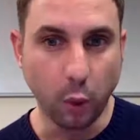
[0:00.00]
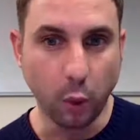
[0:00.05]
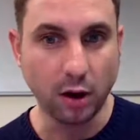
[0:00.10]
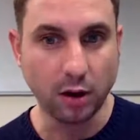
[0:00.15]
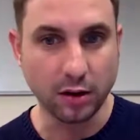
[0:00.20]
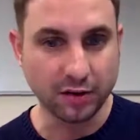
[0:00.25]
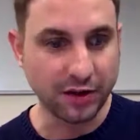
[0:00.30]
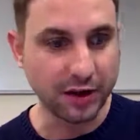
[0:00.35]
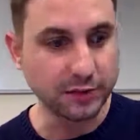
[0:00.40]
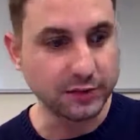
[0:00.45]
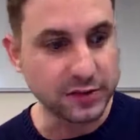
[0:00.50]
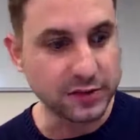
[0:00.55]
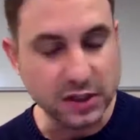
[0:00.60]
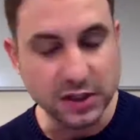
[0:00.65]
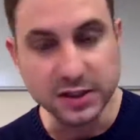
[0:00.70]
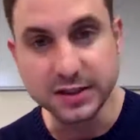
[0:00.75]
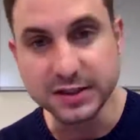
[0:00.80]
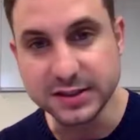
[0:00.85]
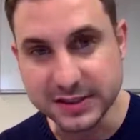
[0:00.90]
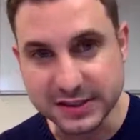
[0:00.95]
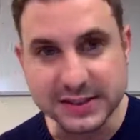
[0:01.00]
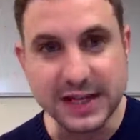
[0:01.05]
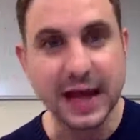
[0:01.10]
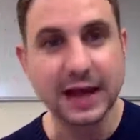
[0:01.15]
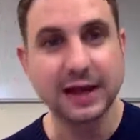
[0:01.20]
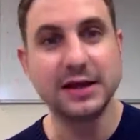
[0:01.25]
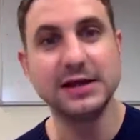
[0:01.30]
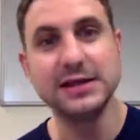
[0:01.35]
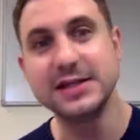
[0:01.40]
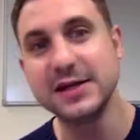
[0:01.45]
what are those
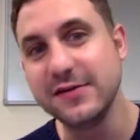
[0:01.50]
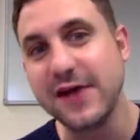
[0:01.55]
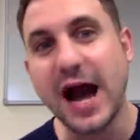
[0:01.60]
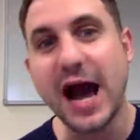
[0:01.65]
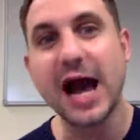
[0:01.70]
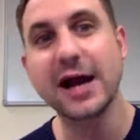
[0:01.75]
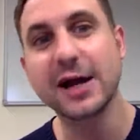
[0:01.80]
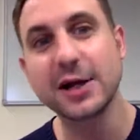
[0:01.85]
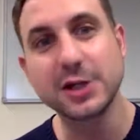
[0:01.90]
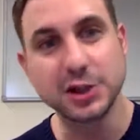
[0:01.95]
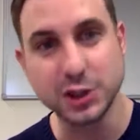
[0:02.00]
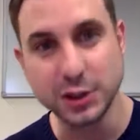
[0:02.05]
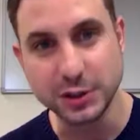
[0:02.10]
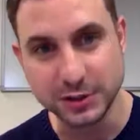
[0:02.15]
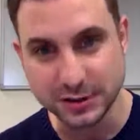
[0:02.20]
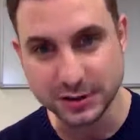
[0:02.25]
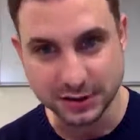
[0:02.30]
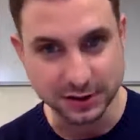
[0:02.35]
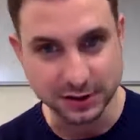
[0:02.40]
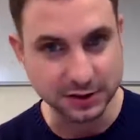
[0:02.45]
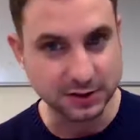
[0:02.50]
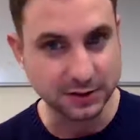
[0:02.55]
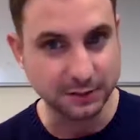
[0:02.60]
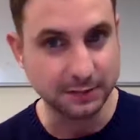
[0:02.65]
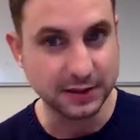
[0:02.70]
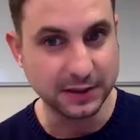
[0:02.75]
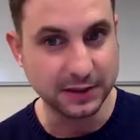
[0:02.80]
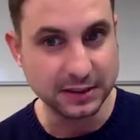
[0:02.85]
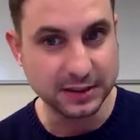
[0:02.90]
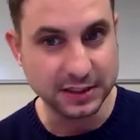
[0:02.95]
consecutive actions that
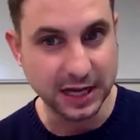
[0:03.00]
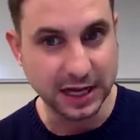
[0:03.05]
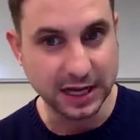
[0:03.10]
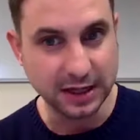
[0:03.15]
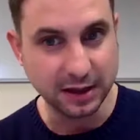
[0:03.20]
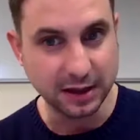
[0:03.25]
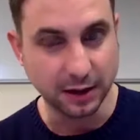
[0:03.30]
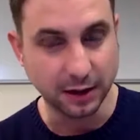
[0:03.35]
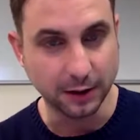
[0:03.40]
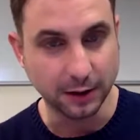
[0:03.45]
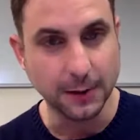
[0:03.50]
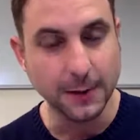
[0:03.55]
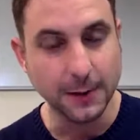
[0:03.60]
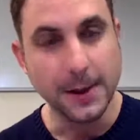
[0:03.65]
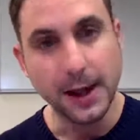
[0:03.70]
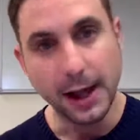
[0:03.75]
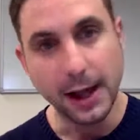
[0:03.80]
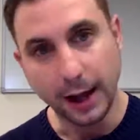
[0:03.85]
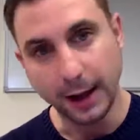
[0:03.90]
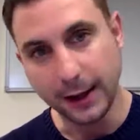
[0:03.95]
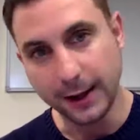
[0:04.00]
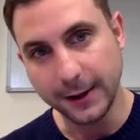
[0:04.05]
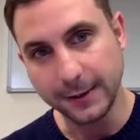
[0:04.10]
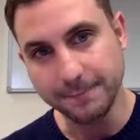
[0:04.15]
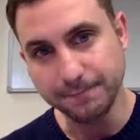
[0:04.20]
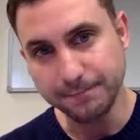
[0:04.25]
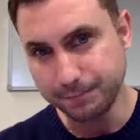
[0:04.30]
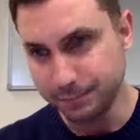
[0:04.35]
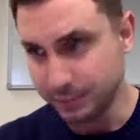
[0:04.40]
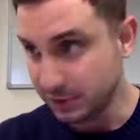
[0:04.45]
somebody's taken
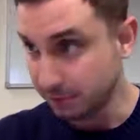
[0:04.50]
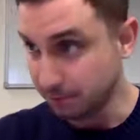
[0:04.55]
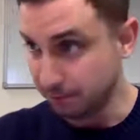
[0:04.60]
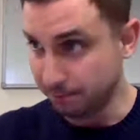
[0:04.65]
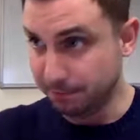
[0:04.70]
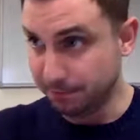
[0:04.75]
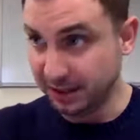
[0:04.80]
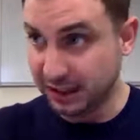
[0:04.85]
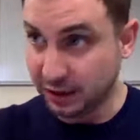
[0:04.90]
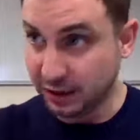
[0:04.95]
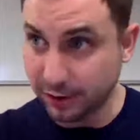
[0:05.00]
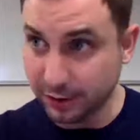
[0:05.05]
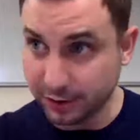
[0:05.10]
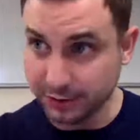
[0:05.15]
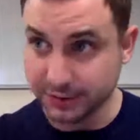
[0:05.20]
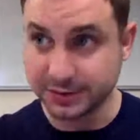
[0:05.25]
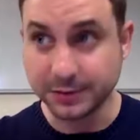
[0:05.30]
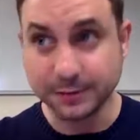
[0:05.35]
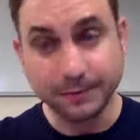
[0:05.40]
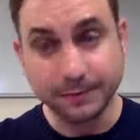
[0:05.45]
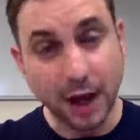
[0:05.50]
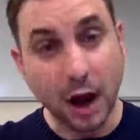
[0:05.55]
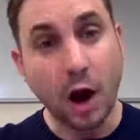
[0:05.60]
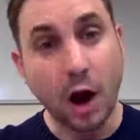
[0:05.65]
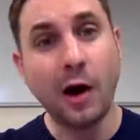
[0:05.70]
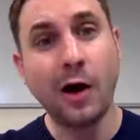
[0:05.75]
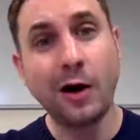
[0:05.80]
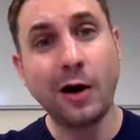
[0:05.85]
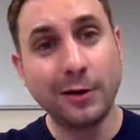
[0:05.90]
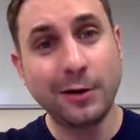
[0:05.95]
um, because
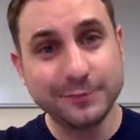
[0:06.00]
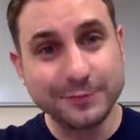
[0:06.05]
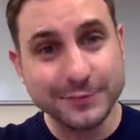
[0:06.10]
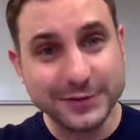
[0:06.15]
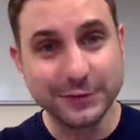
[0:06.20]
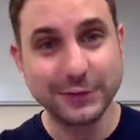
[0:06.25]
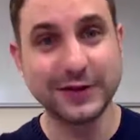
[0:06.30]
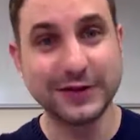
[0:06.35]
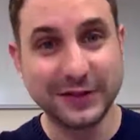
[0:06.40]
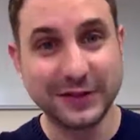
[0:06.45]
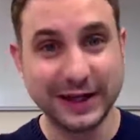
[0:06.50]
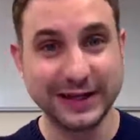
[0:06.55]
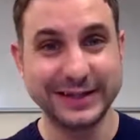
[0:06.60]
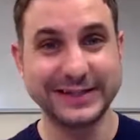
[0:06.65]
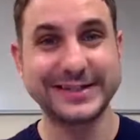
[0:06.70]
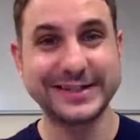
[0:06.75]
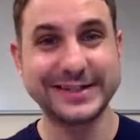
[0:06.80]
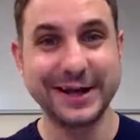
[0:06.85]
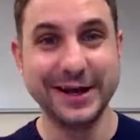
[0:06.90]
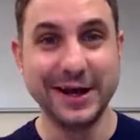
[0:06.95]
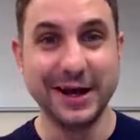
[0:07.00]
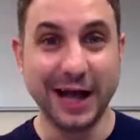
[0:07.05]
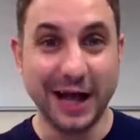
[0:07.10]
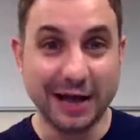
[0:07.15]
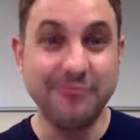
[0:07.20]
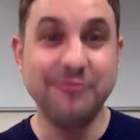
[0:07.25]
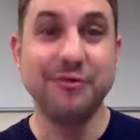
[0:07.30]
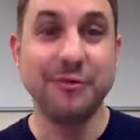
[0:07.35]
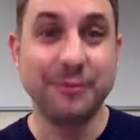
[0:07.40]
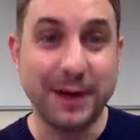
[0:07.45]
armed with this
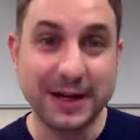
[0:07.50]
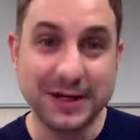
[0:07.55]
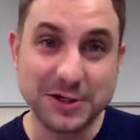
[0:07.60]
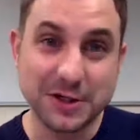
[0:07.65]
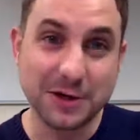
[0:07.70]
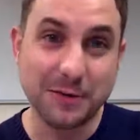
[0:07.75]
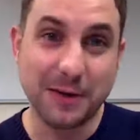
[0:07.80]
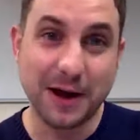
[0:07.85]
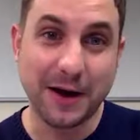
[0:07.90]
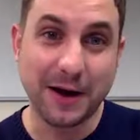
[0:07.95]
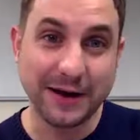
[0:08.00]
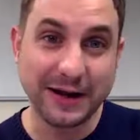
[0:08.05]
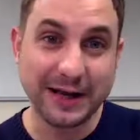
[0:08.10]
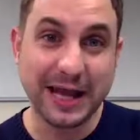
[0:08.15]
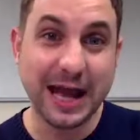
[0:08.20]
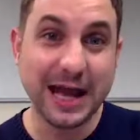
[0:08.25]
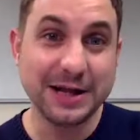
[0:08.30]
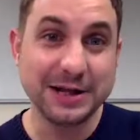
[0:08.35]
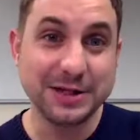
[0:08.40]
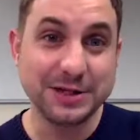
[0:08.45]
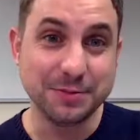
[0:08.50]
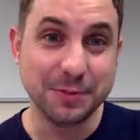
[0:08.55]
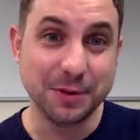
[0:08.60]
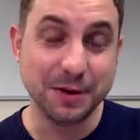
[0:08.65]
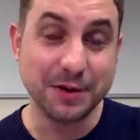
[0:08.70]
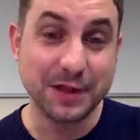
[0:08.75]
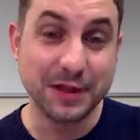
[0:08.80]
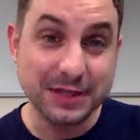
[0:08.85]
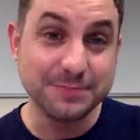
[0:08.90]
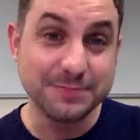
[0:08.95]
information about
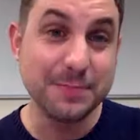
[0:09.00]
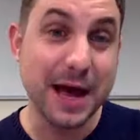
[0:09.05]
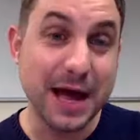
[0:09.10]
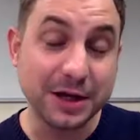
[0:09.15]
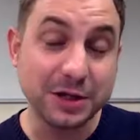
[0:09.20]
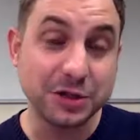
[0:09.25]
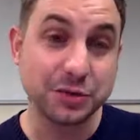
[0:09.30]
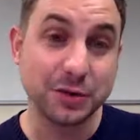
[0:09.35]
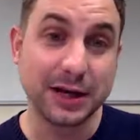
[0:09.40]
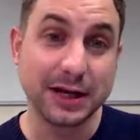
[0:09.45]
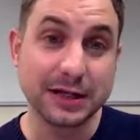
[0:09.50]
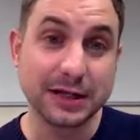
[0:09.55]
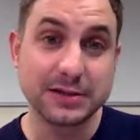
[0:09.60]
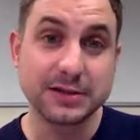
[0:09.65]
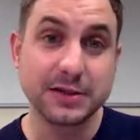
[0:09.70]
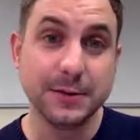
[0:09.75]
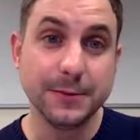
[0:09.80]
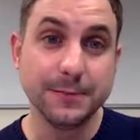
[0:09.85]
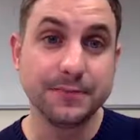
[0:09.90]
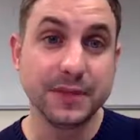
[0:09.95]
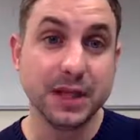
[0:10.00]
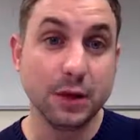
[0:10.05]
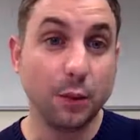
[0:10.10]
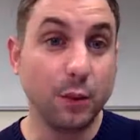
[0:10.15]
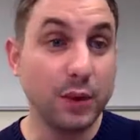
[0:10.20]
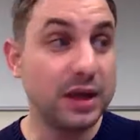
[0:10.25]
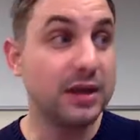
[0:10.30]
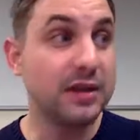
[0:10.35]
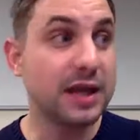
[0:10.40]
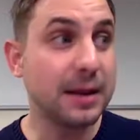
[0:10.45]
engagement, these metrics,
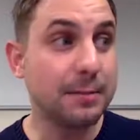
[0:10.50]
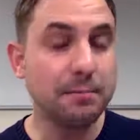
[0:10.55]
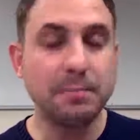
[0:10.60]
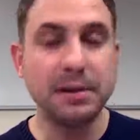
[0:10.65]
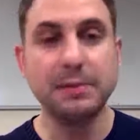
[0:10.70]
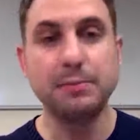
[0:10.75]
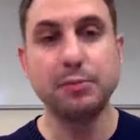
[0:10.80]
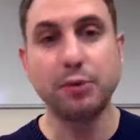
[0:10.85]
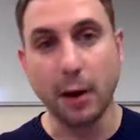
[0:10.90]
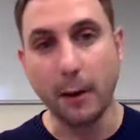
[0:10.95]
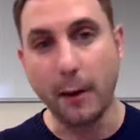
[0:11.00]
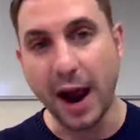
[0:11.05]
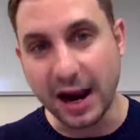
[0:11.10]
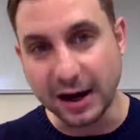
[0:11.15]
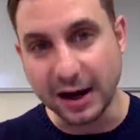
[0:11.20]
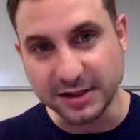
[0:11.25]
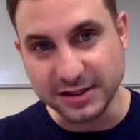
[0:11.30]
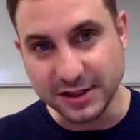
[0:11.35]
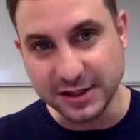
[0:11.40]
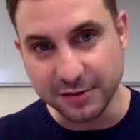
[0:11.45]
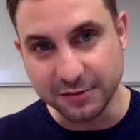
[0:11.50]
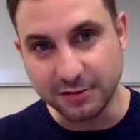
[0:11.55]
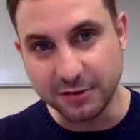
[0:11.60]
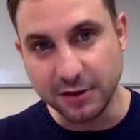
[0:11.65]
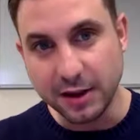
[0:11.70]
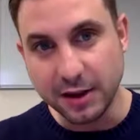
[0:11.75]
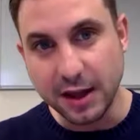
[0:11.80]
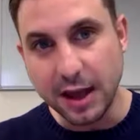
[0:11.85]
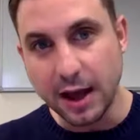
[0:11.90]
we can then be proactive.